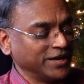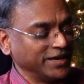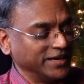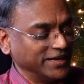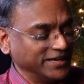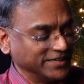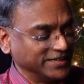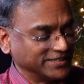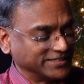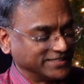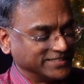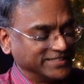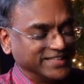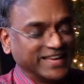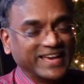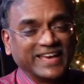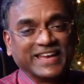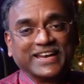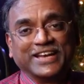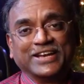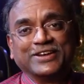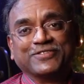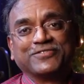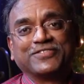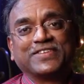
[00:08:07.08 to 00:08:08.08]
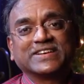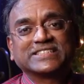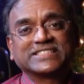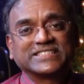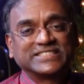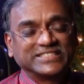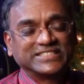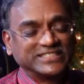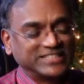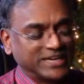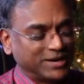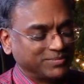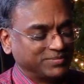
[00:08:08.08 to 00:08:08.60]
It's there in first
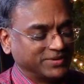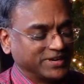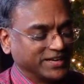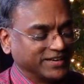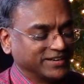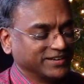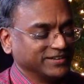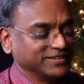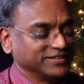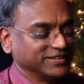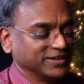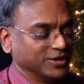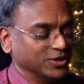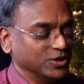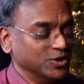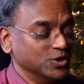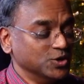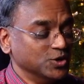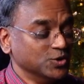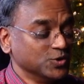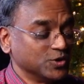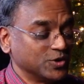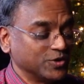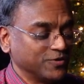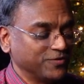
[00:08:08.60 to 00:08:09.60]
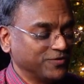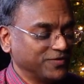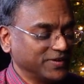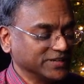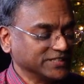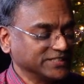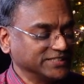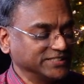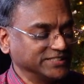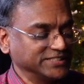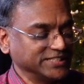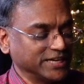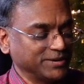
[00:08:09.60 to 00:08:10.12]
chapter, Luke
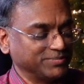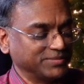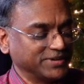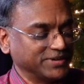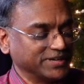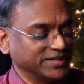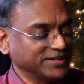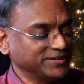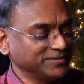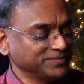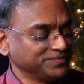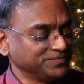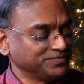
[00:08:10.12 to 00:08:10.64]
1st chapter,